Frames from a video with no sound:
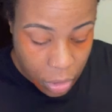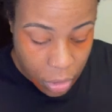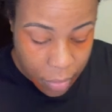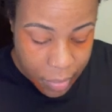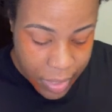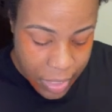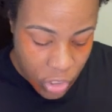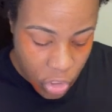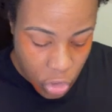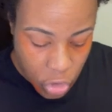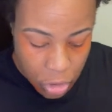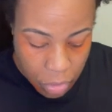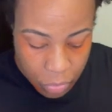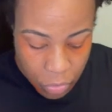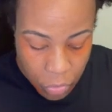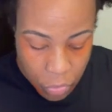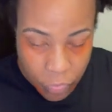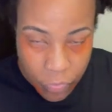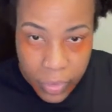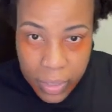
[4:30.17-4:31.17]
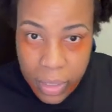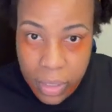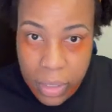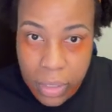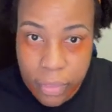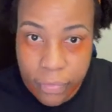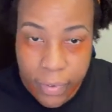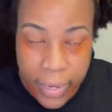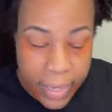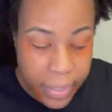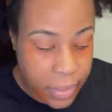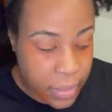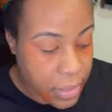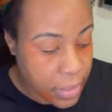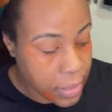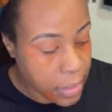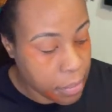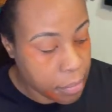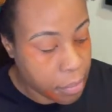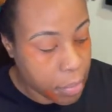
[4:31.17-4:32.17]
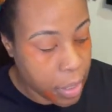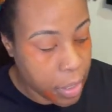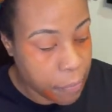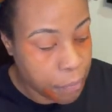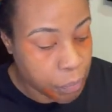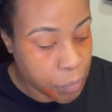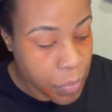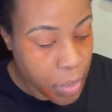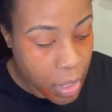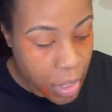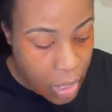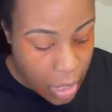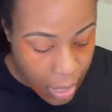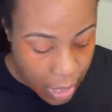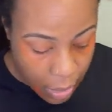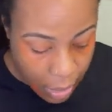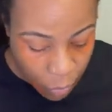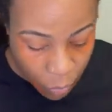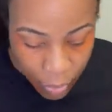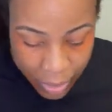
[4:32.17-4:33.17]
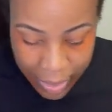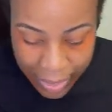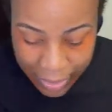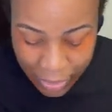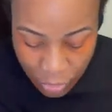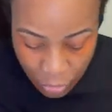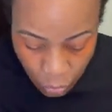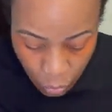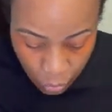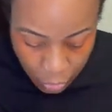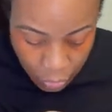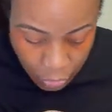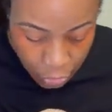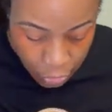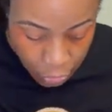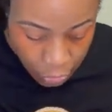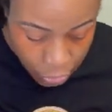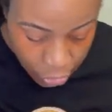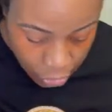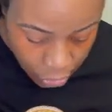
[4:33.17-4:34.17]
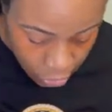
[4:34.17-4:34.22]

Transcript: I mean, it's just a movie and it's fantasy, but one has to wonder,